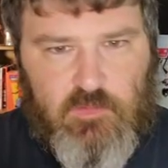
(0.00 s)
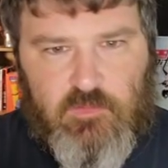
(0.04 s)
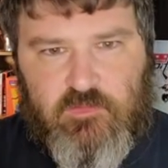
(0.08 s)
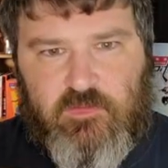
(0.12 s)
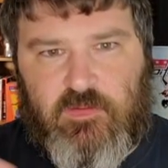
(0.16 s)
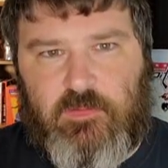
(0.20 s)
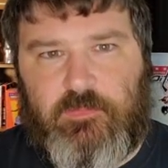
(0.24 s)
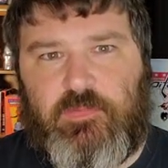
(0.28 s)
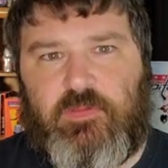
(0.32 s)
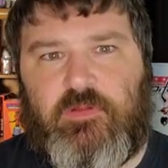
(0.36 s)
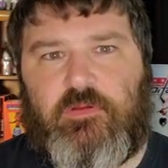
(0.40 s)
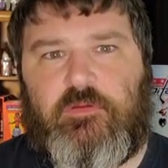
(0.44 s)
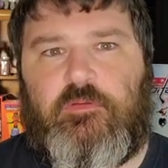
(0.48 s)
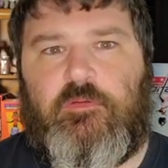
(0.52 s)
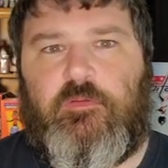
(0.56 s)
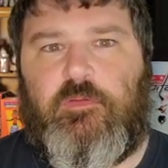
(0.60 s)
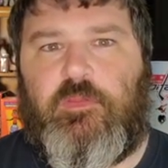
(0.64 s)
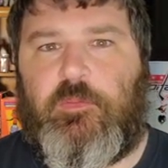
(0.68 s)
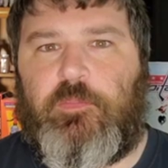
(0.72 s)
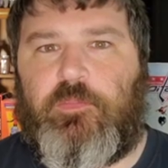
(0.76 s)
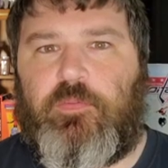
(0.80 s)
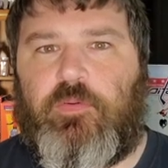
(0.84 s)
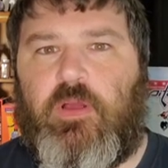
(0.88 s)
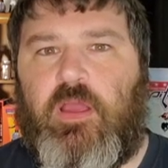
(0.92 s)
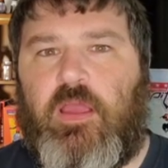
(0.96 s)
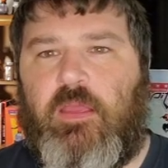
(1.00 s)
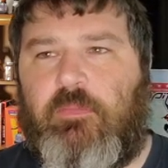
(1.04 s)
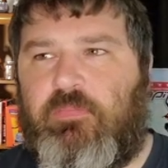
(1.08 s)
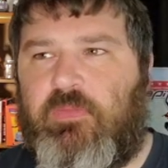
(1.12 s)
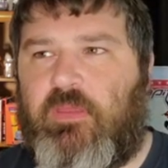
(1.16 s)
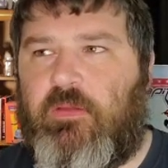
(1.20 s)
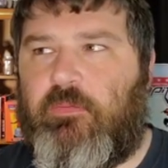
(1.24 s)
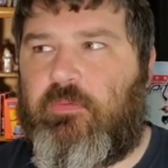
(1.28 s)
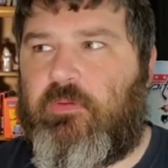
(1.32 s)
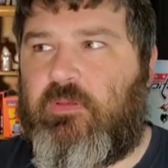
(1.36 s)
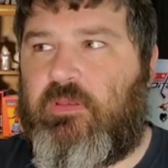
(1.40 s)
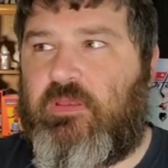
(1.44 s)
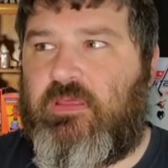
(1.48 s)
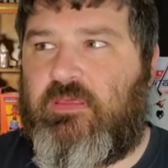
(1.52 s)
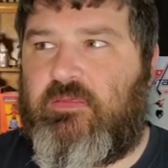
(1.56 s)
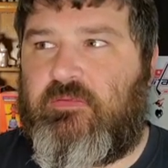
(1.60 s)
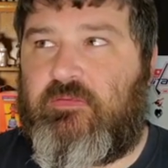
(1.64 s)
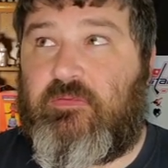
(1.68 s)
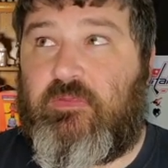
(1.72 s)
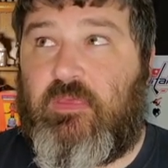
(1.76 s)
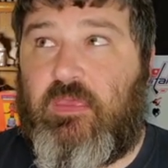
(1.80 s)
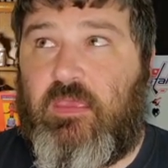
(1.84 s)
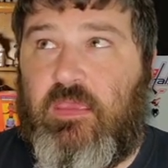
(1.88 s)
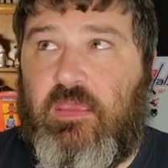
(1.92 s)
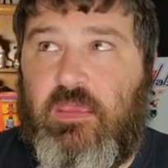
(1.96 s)
Similar to the Prime they
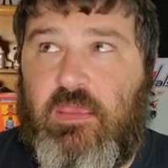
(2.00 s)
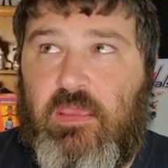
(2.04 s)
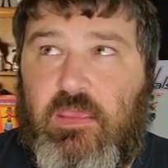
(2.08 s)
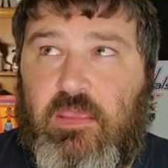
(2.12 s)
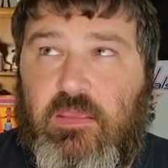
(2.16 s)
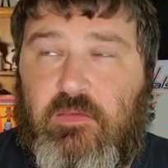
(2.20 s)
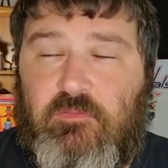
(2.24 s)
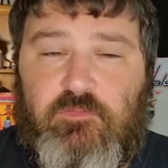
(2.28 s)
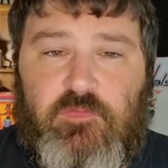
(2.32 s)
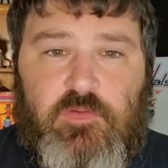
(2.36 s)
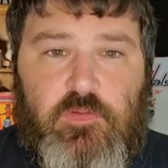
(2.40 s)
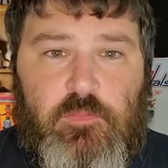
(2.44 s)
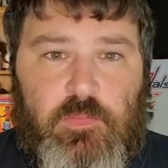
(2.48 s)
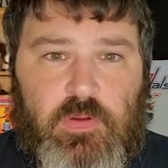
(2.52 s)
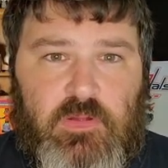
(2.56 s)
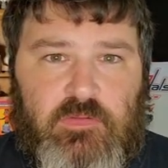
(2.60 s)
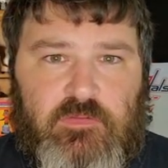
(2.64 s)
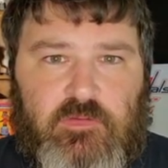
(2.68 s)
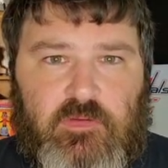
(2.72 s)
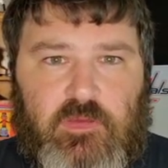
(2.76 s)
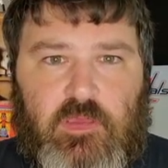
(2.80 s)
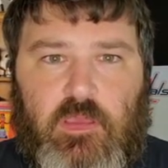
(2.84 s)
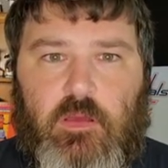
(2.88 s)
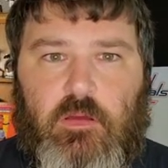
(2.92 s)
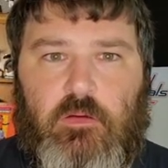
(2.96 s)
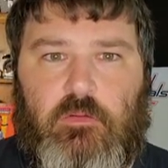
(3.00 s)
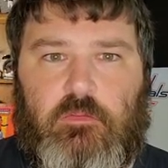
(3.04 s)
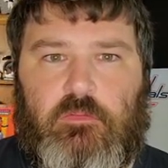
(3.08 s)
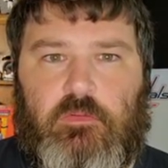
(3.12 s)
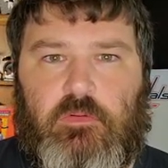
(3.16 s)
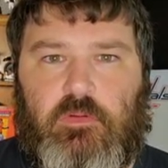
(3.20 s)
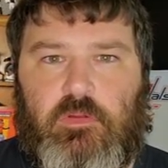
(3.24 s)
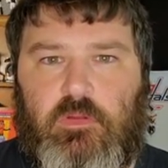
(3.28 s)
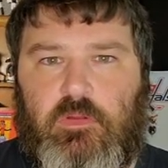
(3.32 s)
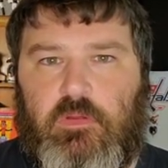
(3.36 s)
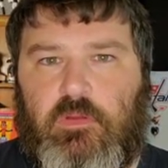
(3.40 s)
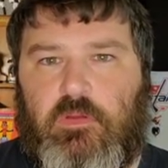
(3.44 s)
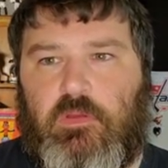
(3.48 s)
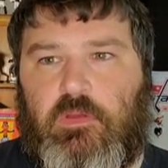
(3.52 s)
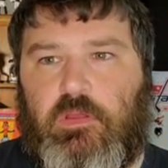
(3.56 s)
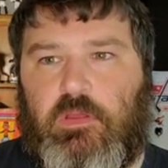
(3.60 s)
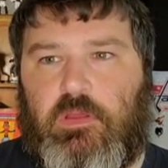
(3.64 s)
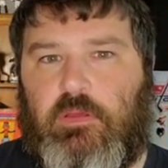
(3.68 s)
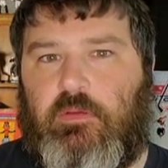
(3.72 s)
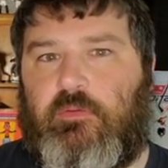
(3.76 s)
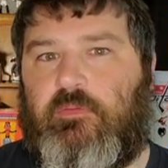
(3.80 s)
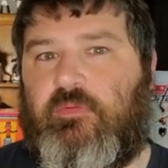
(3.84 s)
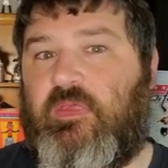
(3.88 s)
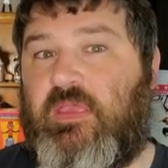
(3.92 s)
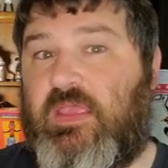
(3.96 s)
released a few months ago.
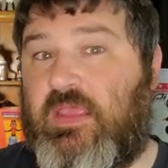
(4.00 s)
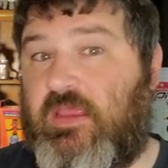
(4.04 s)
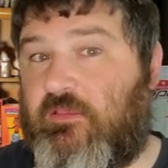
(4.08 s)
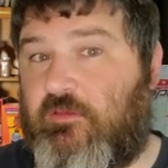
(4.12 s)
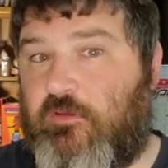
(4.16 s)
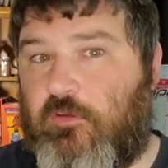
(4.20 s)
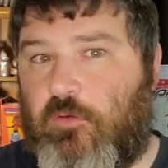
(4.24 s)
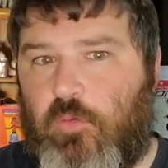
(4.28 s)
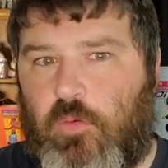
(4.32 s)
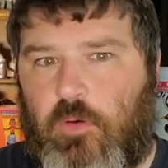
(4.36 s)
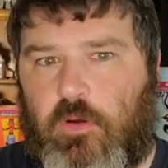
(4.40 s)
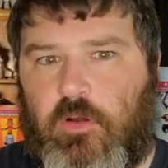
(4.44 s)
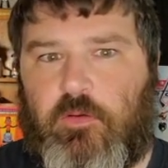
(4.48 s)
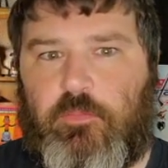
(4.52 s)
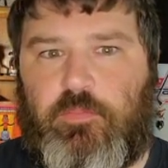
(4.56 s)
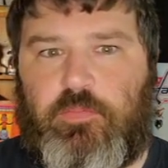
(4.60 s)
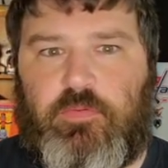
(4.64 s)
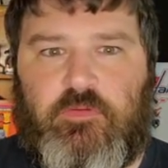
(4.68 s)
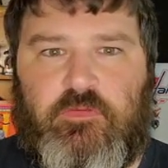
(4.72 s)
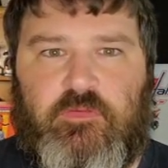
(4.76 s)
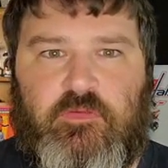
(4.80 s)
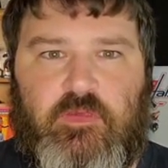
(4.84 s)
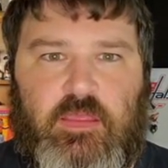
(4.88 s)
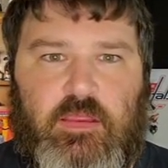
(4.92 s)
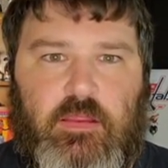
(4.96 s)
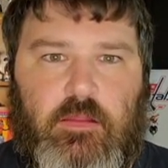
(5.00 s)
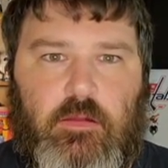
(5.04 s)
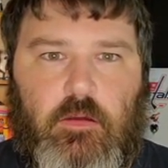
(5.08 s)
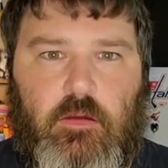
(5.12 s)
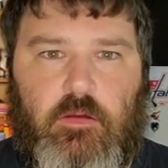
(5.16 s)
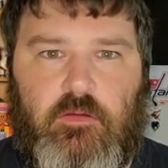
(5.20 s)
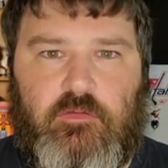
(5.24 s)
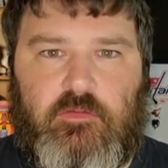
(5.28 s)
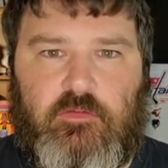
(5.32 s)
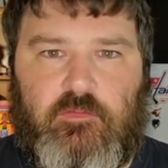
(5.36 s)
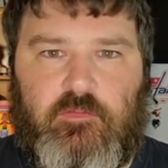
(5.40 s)
It was like a 200% cost